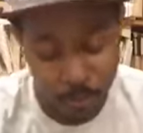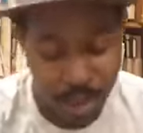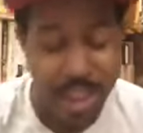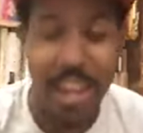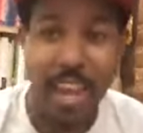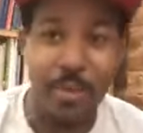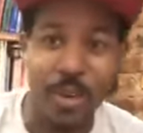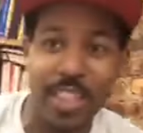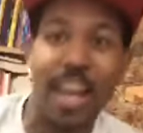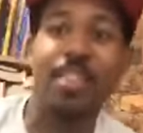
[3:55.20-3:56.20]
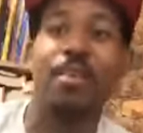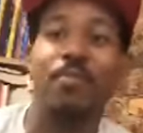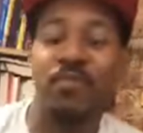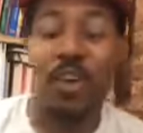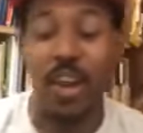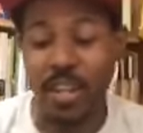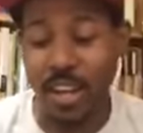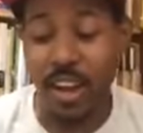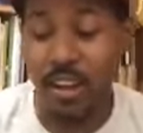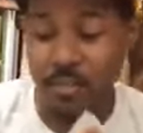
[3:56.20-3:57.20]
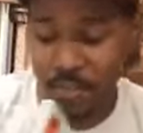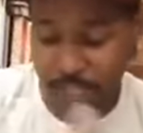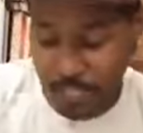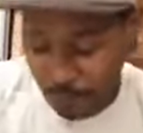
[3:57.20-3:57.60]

of my head without them falling off.